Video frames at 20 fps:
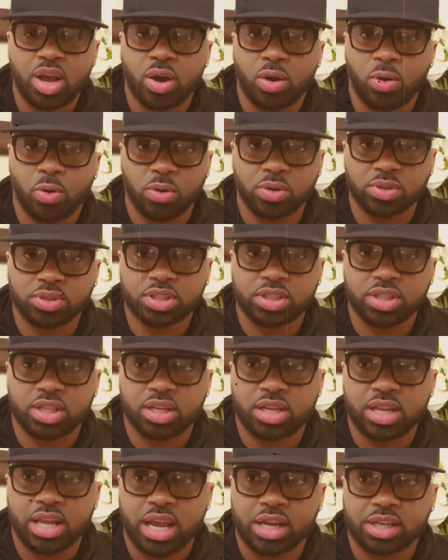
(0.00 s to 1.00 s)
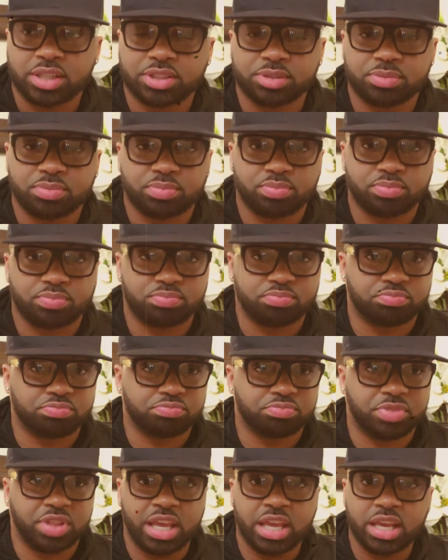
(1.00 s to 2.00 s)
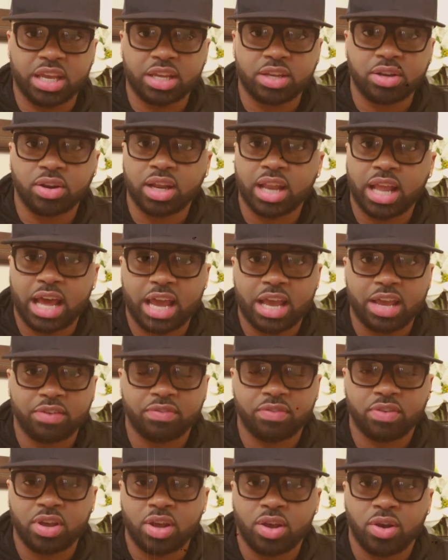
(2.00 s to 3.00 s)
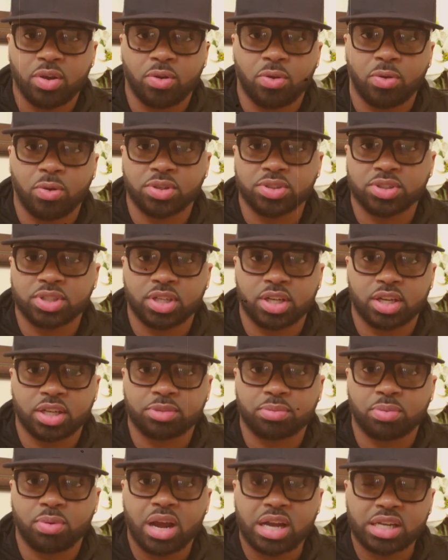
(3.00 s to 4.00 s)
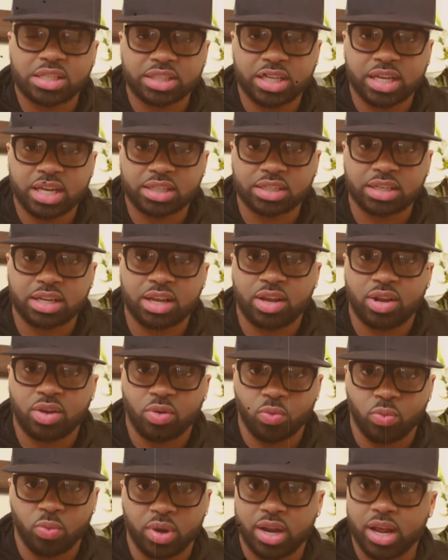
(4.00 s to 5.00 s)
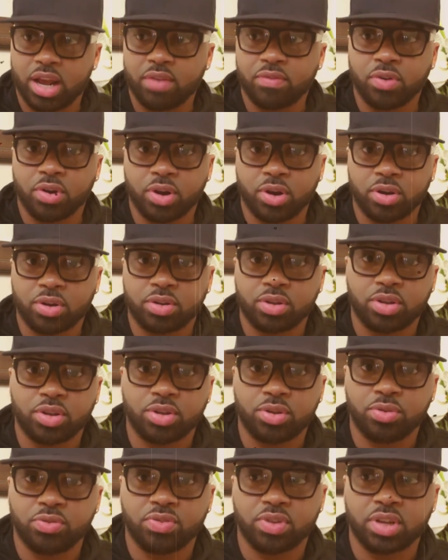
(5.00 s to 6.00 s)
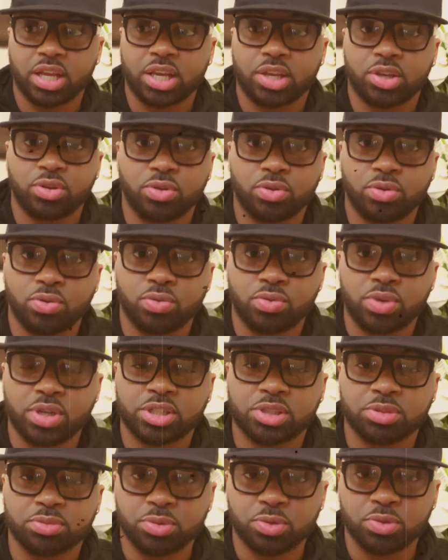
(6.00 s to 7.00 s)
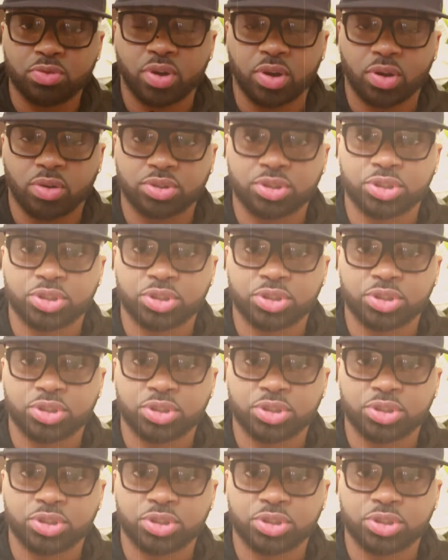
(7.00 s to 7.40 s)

on to the next thing in your life, on to the next project, whatever you feel like you need to move on